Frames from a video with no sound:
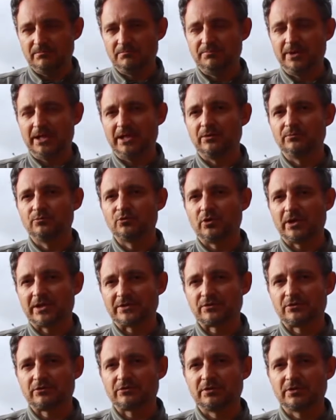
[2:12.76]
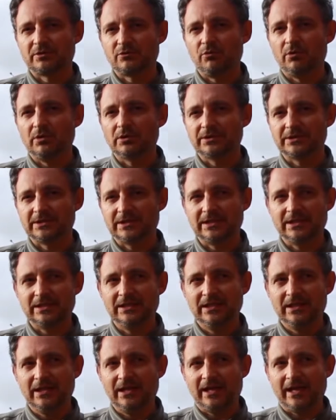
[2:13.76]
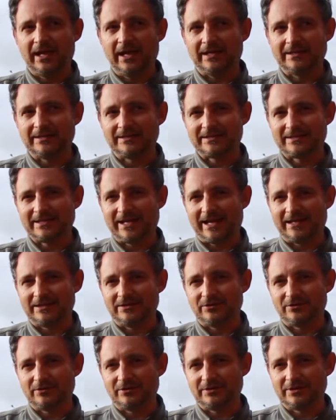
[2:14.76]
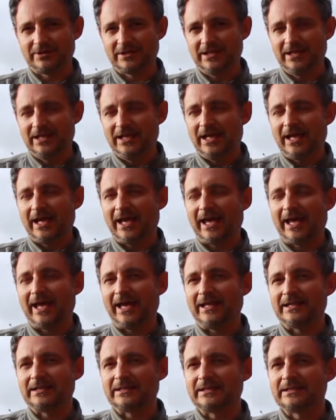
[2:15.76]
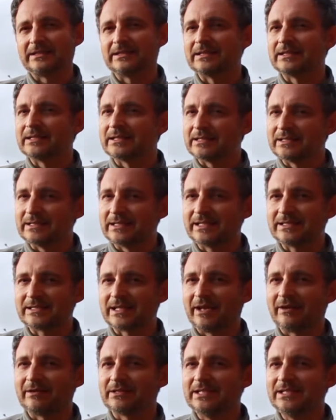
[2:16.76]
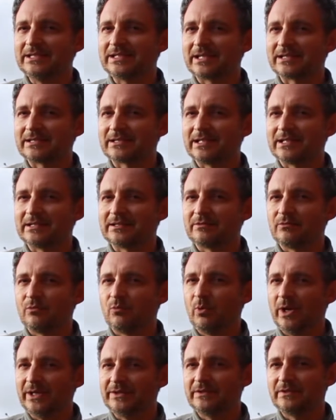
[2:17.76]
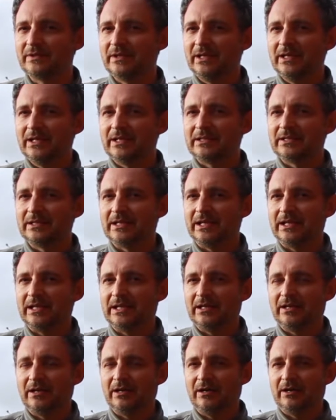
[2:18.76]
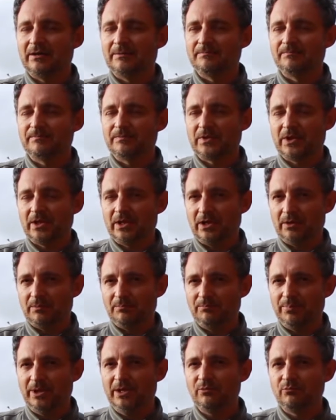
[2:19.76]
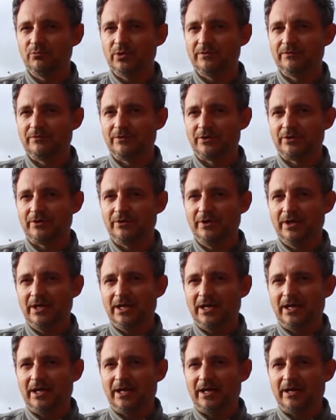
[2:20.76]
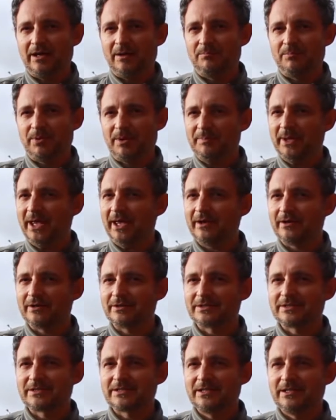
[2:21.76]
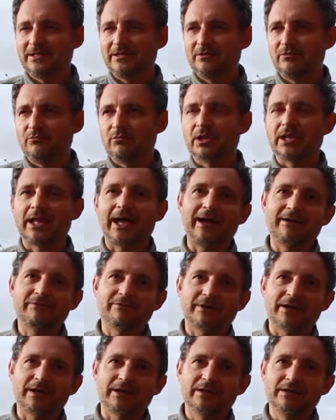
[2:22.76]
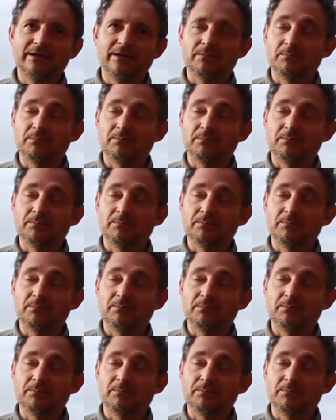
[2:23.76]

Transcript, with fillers: Bilum to a certain quality and standard. And this guarantees us that what the um, Bilum uh, weaver uh, prepares will have a